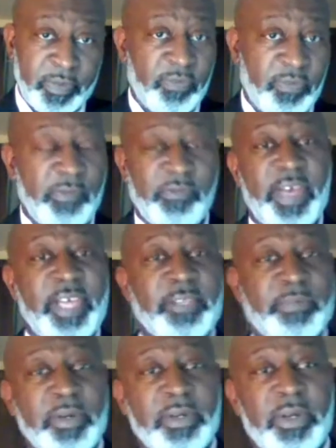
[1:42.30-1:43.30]
from
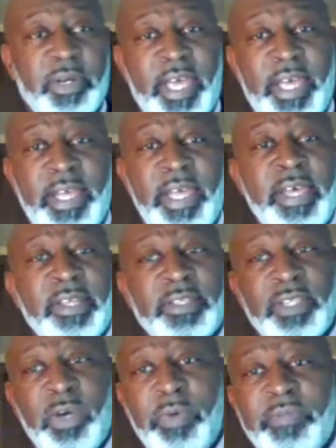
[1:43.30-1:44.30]
Facebook. Okay.
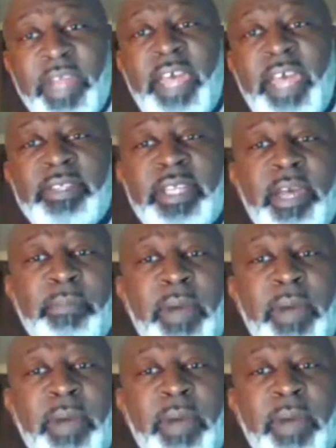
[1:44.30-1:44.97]
So with that said,